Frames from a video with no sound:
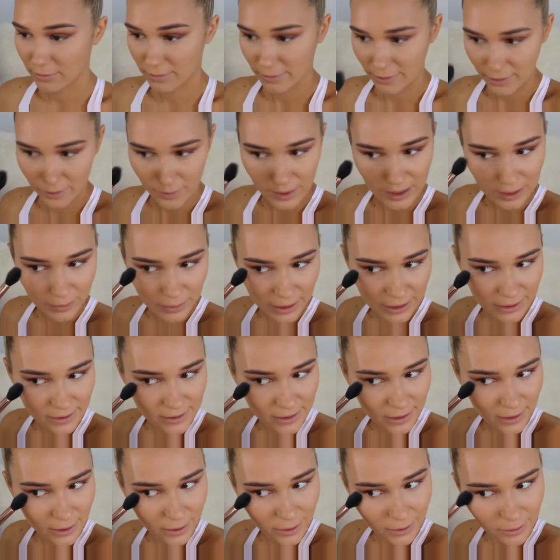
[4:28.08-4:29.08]
That'd be
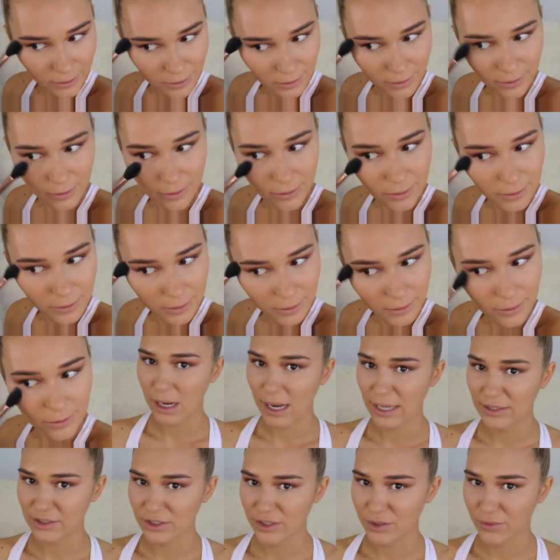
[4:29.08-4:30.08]
amazing.
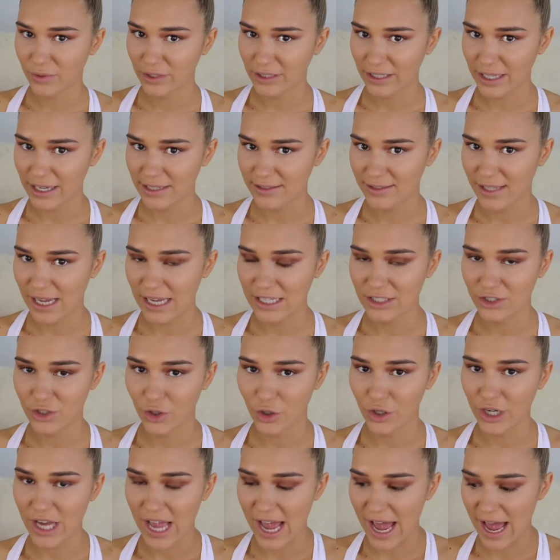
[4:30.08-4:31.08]
I just realized I
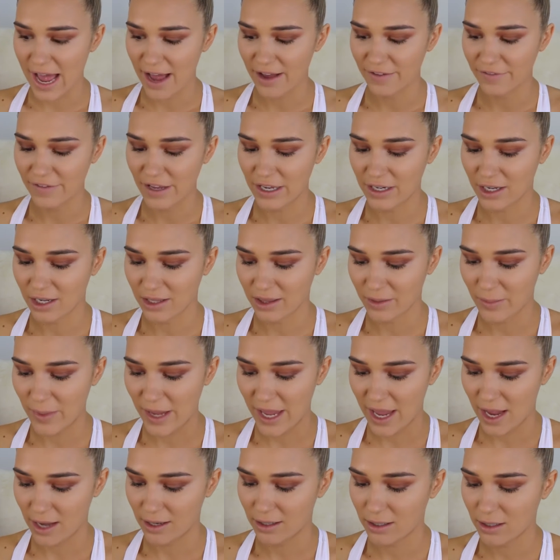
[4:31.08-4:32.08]
don't have another
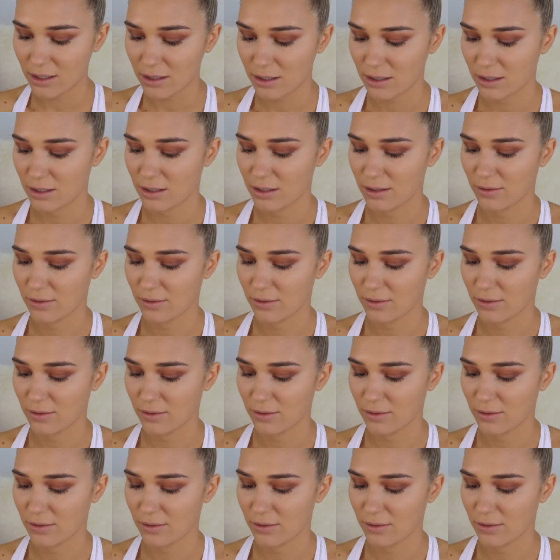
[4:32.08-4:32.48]
powder.